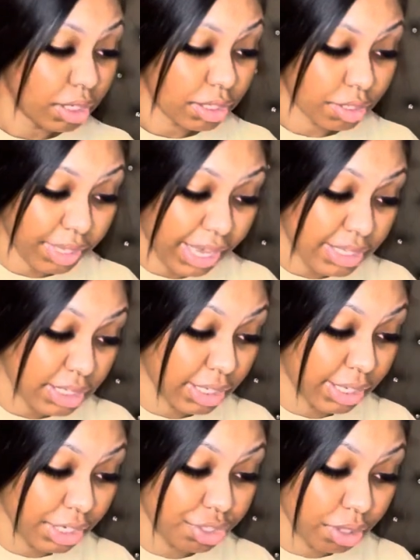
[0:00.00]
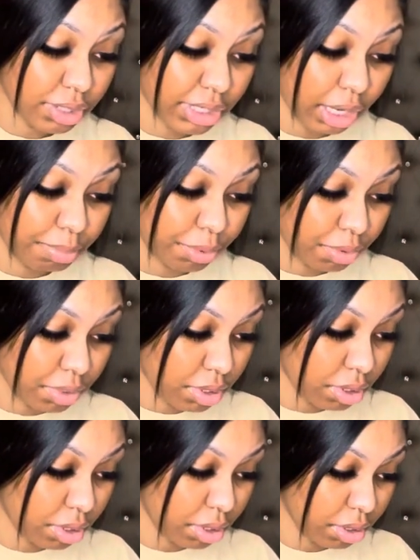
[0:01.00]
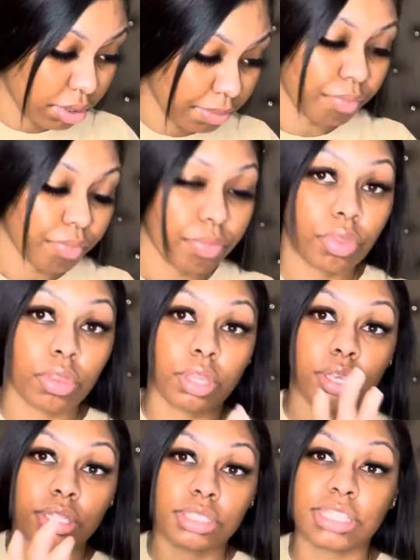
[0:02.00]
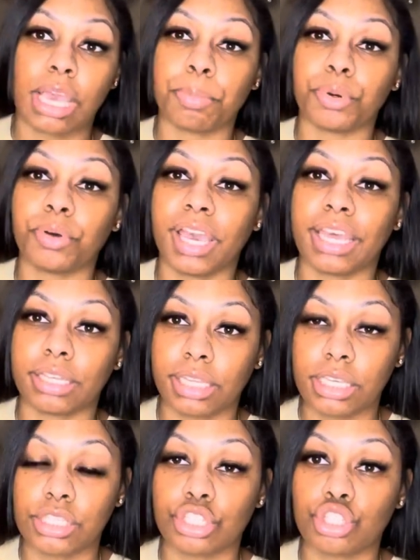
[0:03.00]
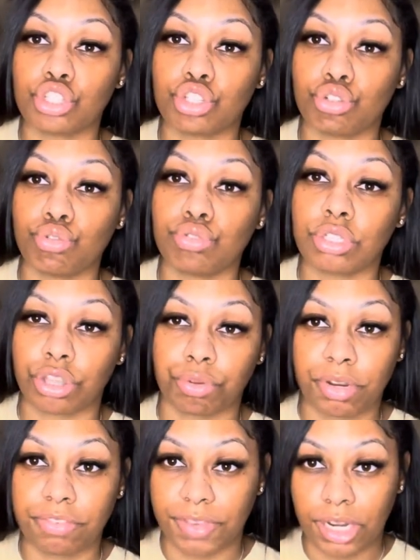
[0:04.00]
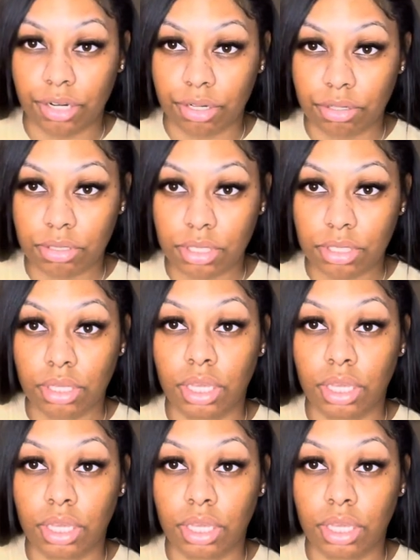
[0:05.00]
so yes, get your samples sample at least two to three vendors.